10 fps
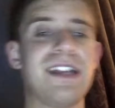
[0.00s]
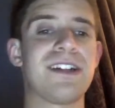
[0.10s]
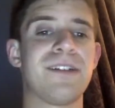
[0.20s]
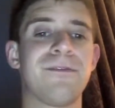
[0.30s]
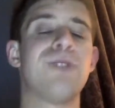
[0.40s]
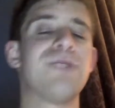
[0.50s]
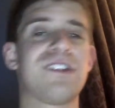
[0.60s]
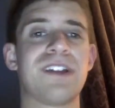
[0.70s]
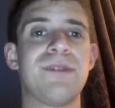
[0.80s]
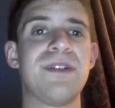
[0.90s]
confirmed it's
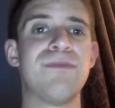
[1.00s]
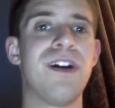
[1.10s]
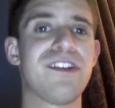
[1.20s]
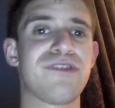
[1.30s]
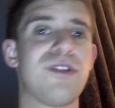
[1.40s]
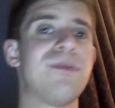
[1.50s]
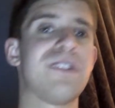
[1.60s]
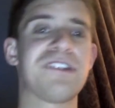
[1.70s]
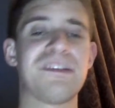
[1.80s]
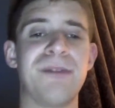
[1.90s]
going to be Braun Strowman
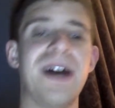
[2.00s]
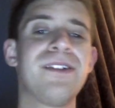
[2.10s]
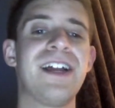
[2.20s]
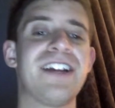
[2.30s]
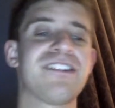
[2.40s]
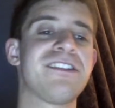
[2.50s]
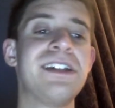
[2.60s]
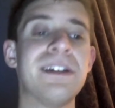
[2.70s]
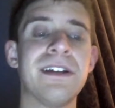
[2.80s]
versus Bobby Lashley